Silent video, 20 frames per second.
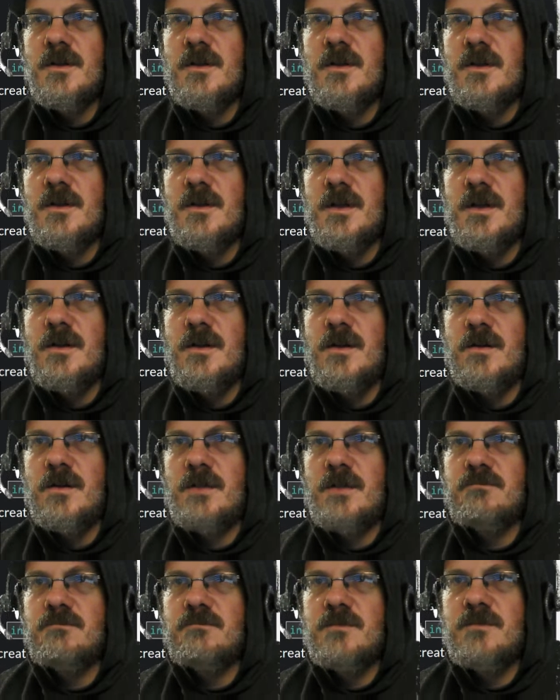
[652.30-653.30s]
and
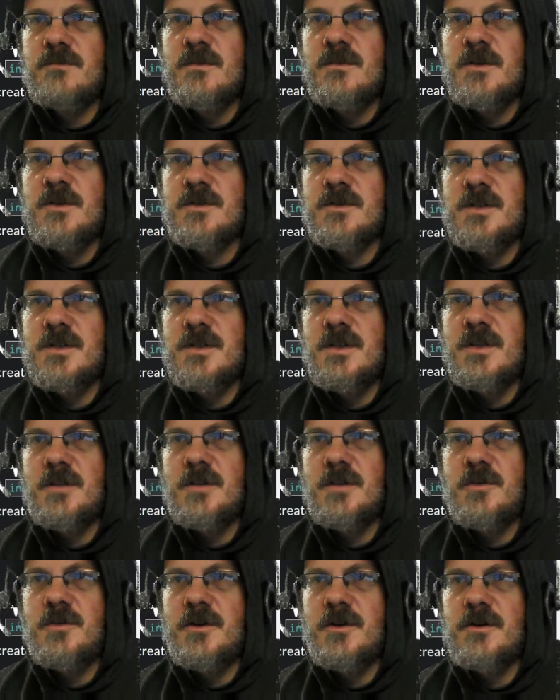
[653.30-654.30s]
you'll see the
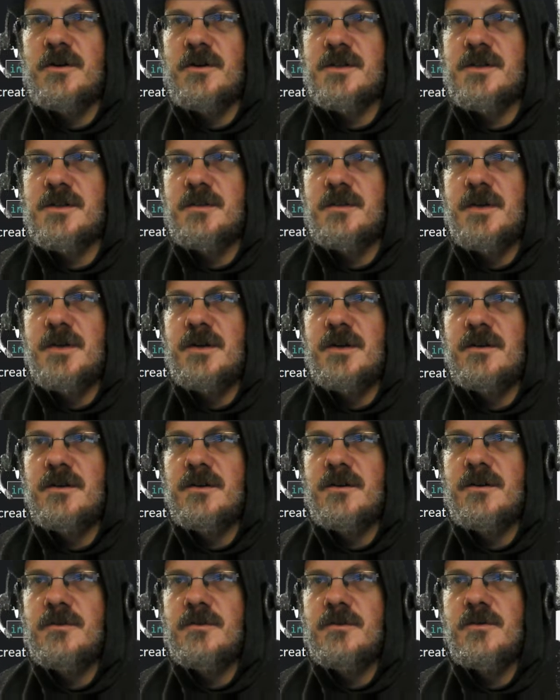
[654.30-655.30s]
progress get better
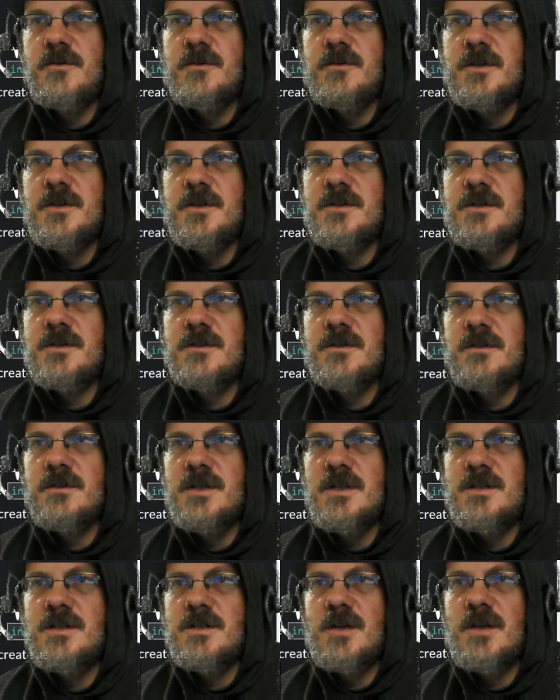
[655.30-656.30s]
over the weeks.
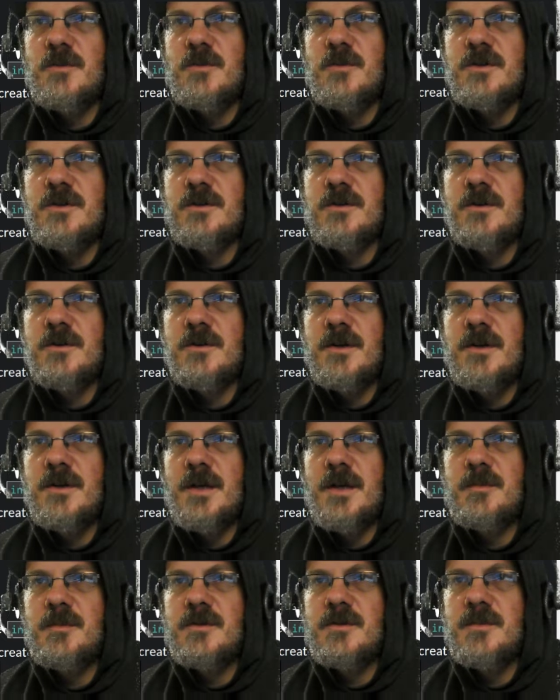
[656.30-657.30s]
Each time we do a CRUD
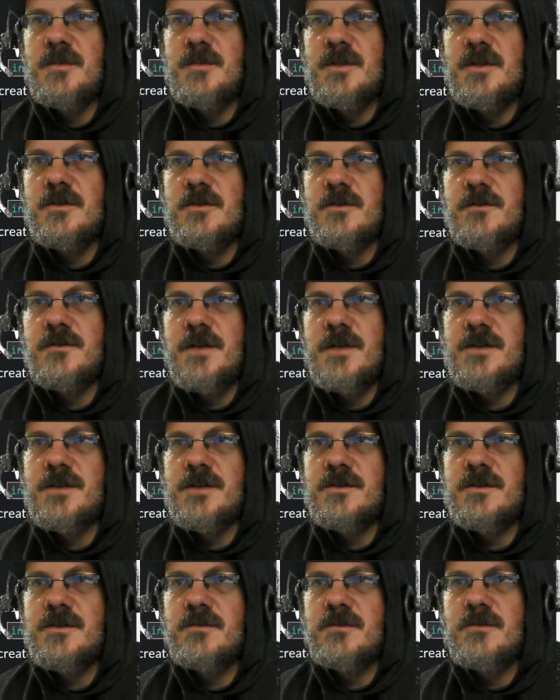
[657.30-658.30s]
app, it'll be a little
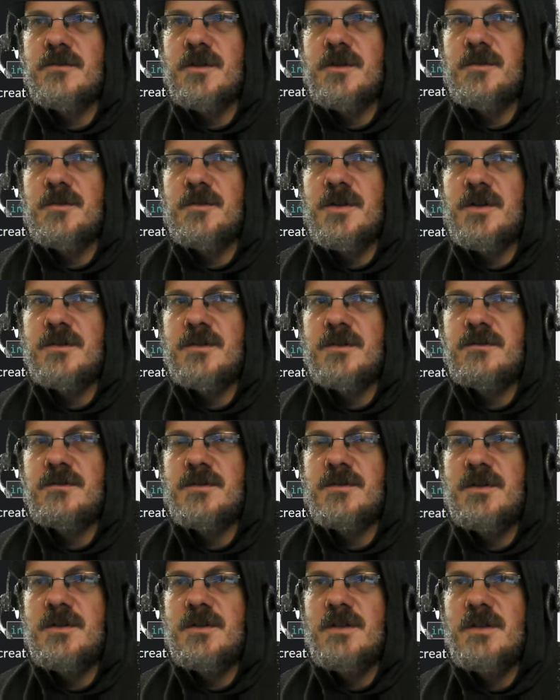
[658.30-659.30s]
faster. We'll get them done
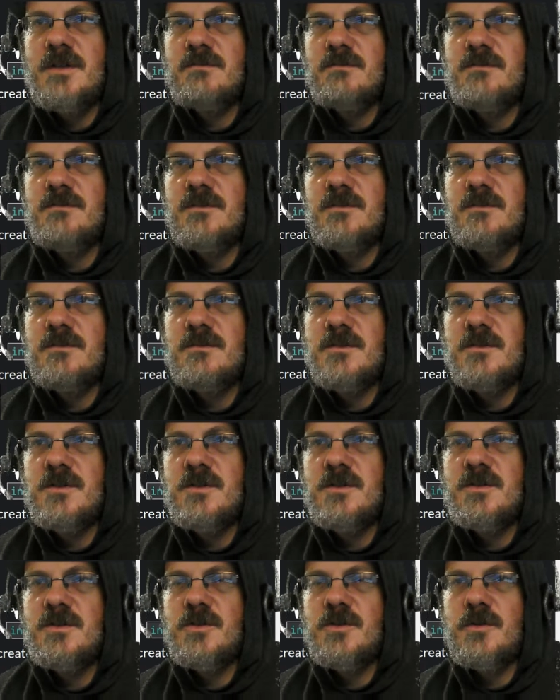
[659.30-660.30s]
in
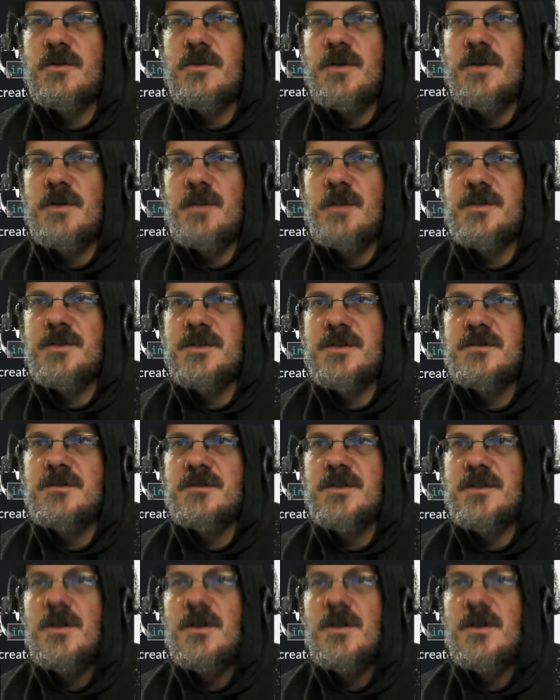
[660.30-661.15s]
shorter episodes.